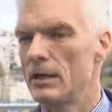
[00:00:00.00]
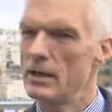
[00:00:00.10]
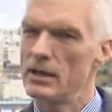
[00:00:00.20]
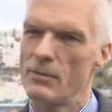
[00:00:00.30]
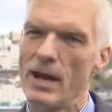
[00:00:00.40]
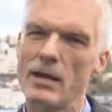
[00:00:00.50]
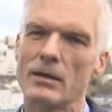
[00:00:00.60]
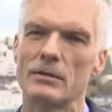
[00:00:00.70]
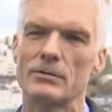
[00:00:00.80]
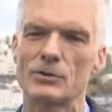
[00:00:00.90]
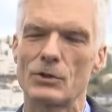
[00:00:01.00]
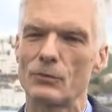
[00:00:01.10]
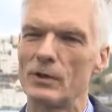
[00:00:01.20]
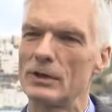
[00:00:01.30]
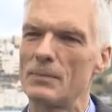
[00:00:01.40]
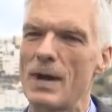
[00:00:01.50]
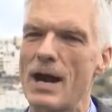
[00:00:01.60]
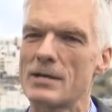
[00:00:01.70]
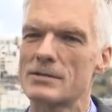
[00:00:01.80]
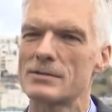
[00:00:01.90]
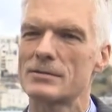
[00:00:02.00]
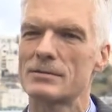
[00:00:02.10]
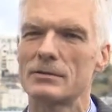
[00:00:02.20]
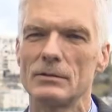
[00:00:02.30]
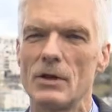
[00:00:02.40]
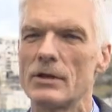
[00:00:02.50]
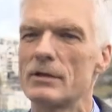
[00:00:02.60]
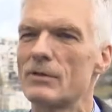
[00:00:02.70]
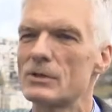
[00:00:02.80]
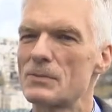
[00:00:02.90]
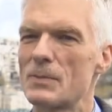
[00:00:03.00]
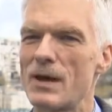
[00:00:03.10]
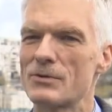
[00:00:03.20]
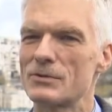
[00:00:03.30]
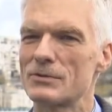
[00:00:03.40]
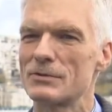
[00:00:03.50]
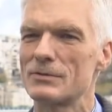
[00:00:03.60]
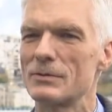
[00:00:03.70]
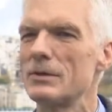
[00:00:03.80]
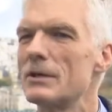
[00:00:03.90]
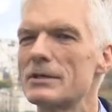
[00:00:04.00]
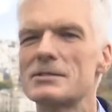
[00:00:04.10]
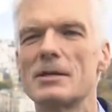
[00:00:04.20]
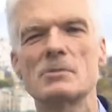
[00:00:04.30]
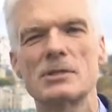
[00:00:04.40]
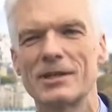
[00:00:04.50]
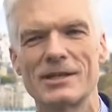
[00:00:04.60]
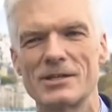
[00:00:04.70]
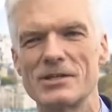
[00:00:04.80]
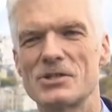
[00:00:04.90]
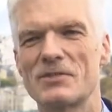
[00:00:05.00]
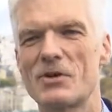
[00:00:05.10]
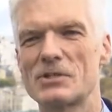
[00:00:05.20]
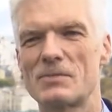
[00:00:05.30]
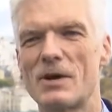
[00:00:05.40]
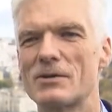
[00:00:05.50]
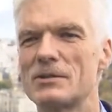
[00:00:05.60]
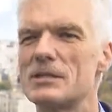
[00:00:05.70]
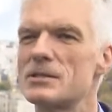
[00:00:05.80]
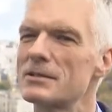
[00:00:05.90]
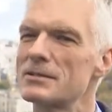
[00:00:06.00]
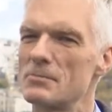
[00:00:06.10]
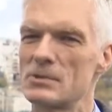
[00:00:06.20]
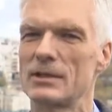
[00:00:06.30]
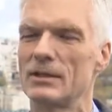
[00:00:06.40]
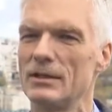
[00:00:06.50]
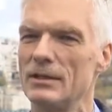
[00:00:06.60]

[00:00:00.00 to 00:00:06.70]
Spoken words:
In a way, sort of in the past, learning was about, learning something, and teaching was about teaching something.